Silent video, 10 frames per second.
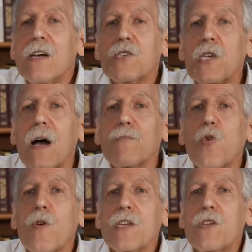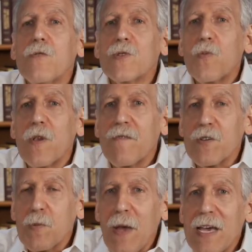Psalm 22 is one of
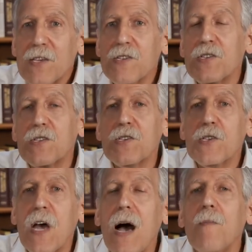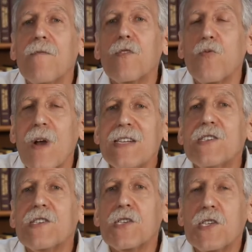those passages, the psalm of the
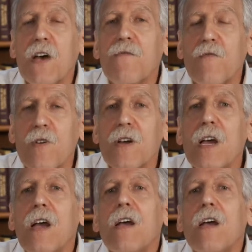righteous sufferer,